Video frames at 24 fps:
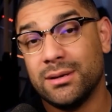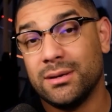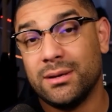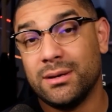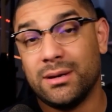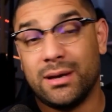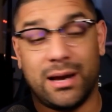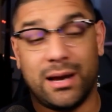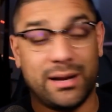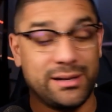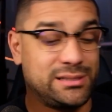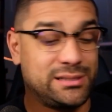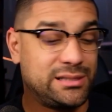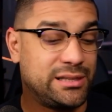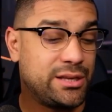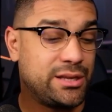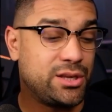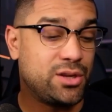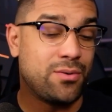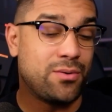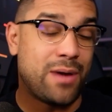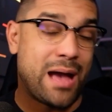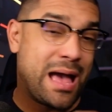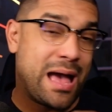Honestly, you
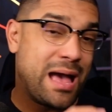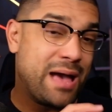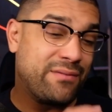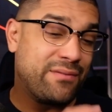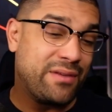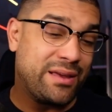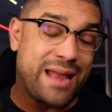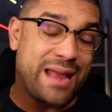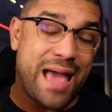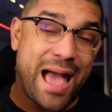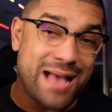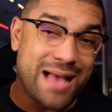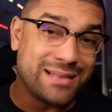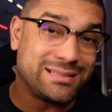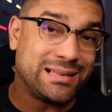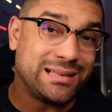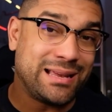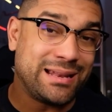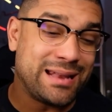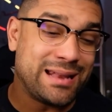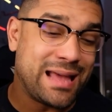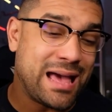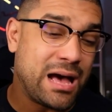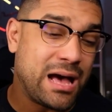have an asset
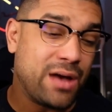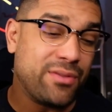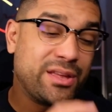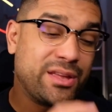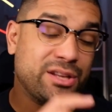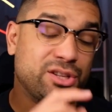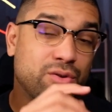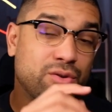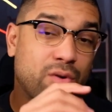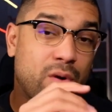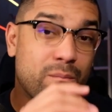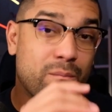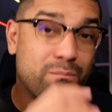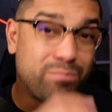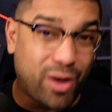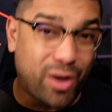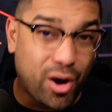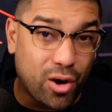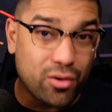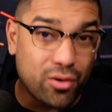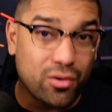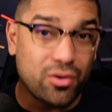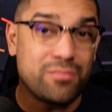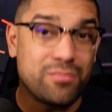now that you are
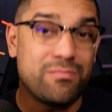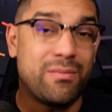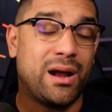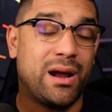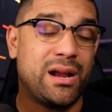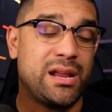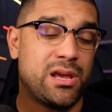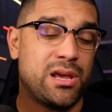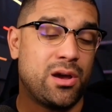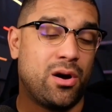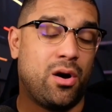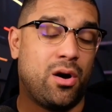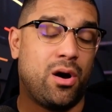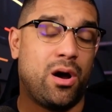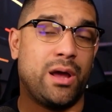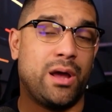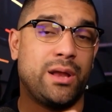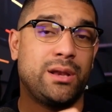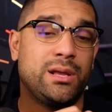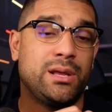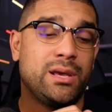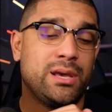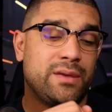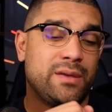borrowed money on,
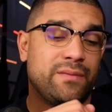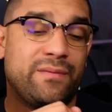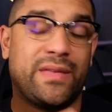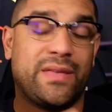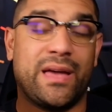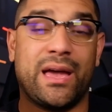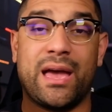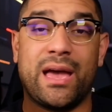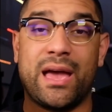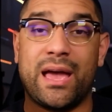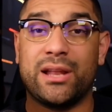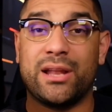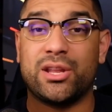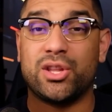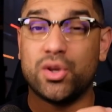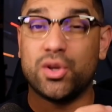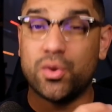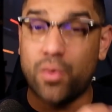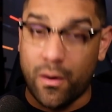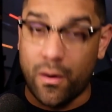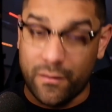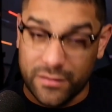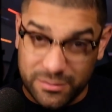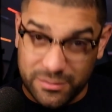that you are
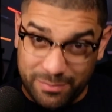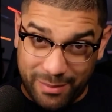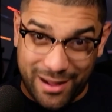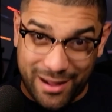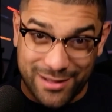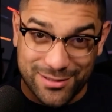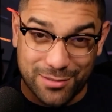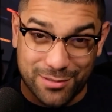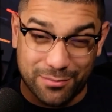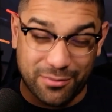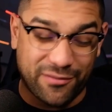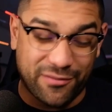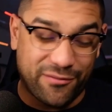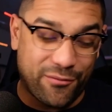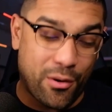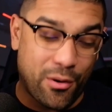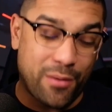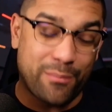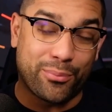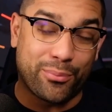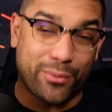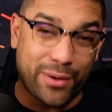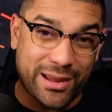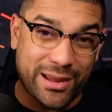responsible for
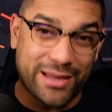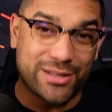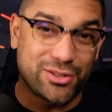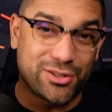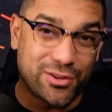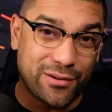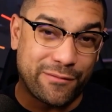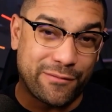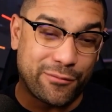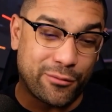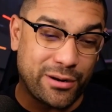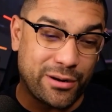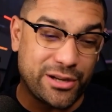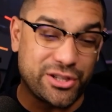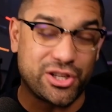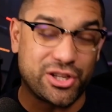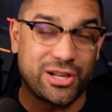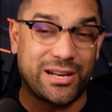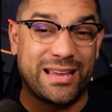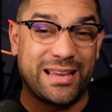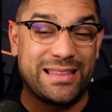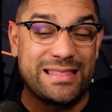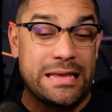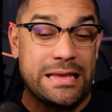bringing to fruition,
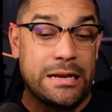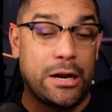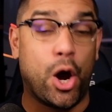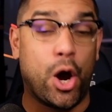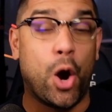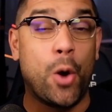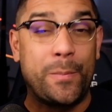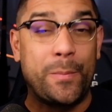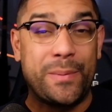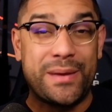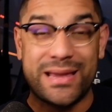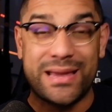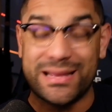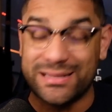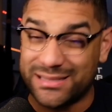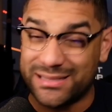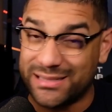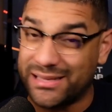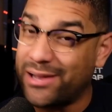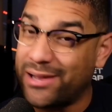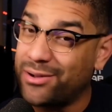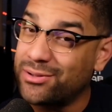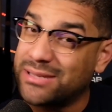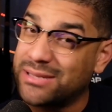and then hoping it
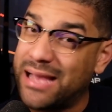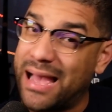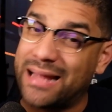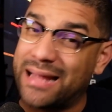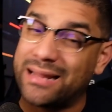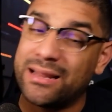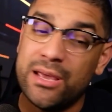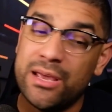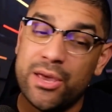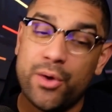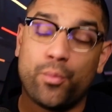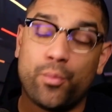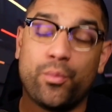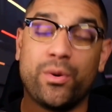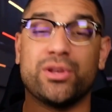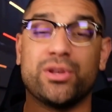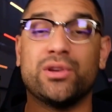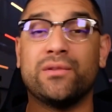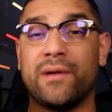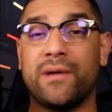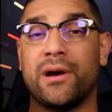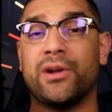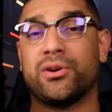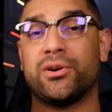sells at what you've
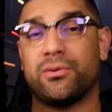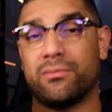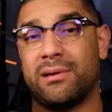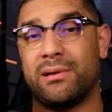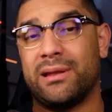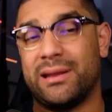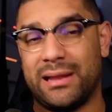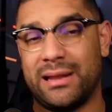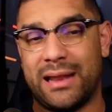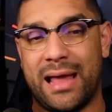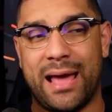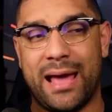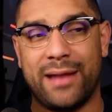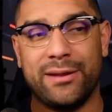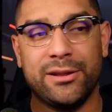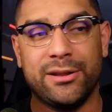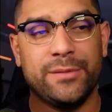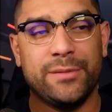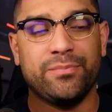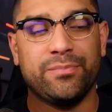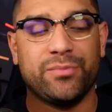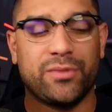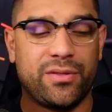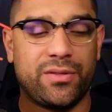underwritten it at.
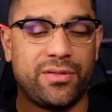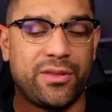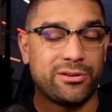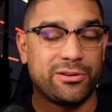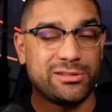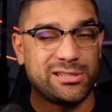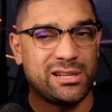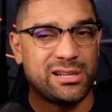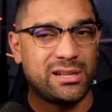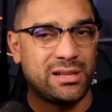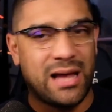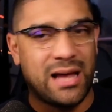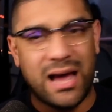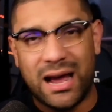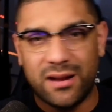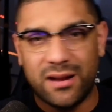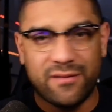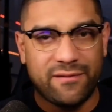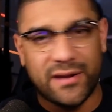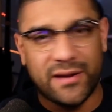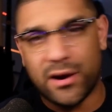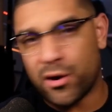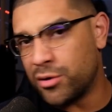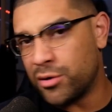There's a lot of
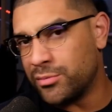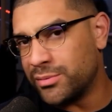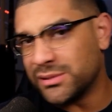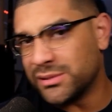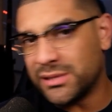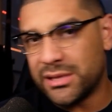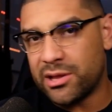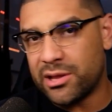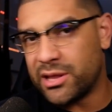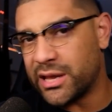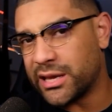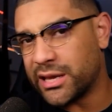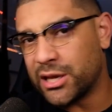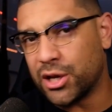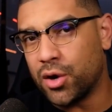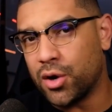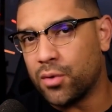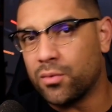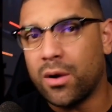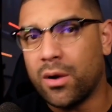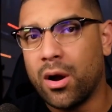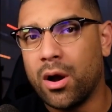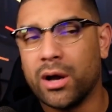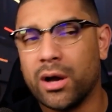variables in there that can go
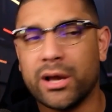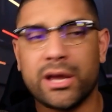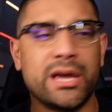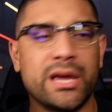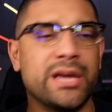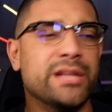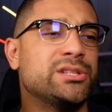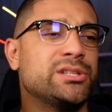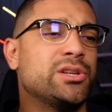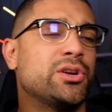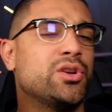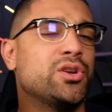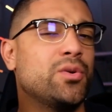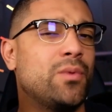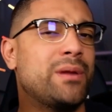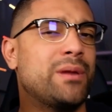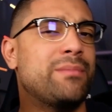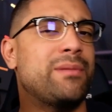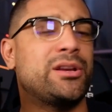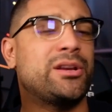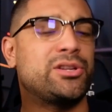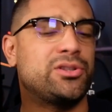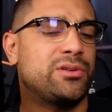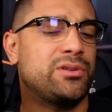wrong. And so you want to make
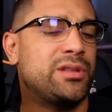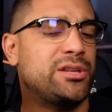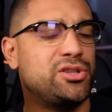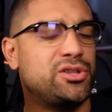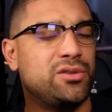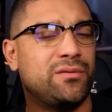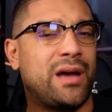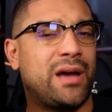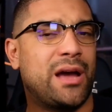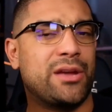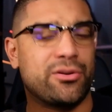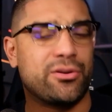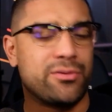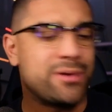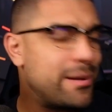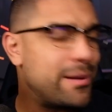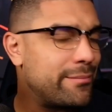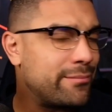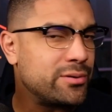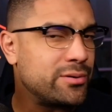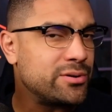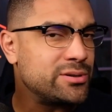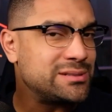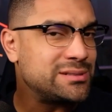sure that you've got your
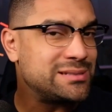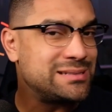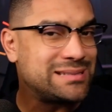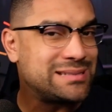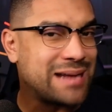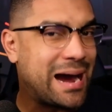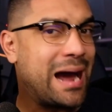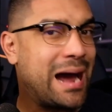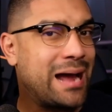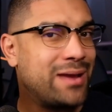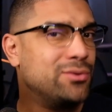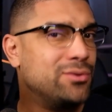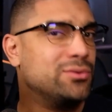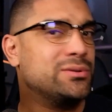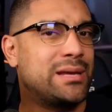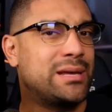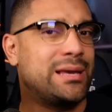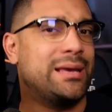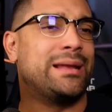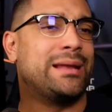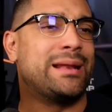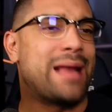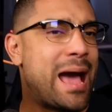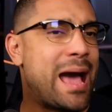numbers dialed
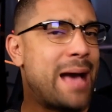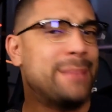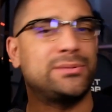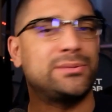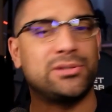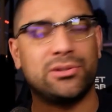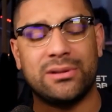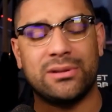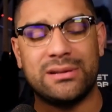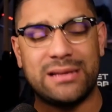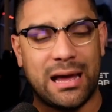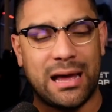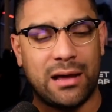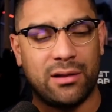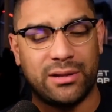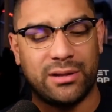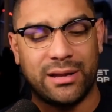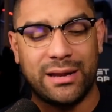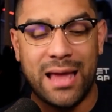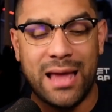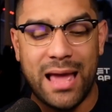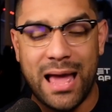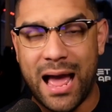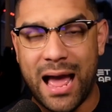in, absolutely dialed in.
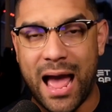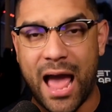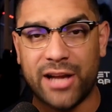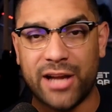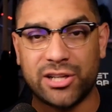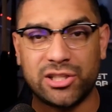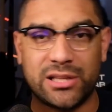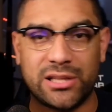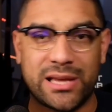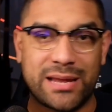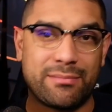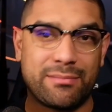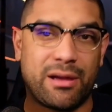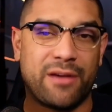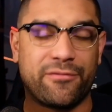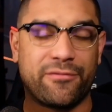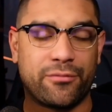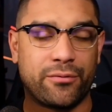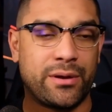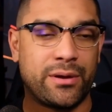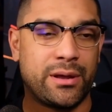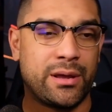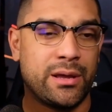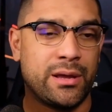Actually, in my
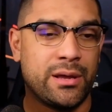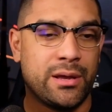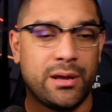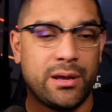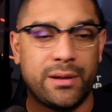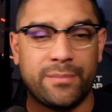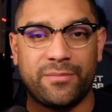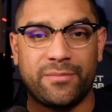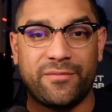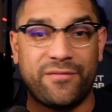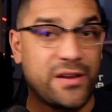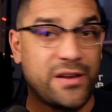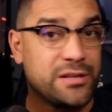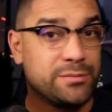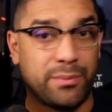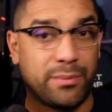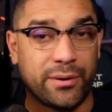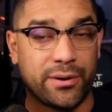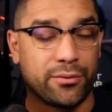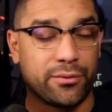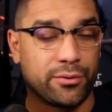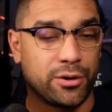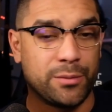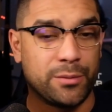free Facebook
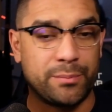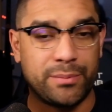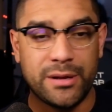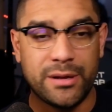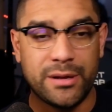group,